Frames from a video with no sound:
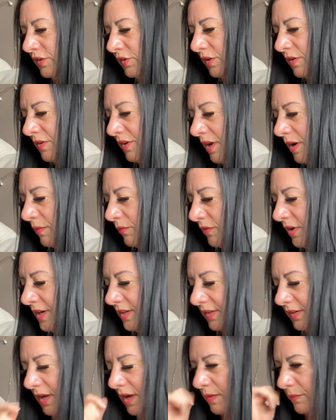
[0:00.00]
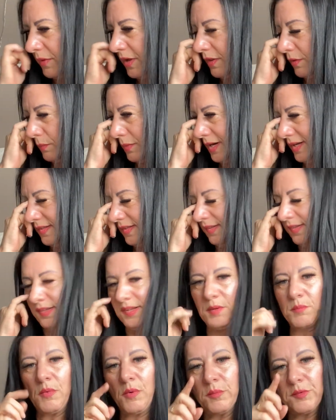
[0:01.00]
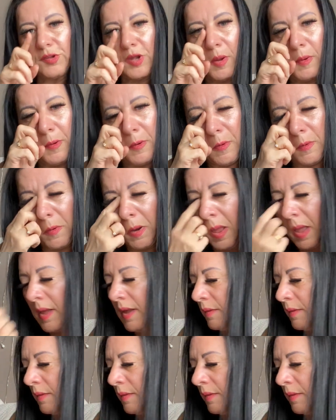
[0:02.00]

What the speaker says: turned it up the other way to see what was going on.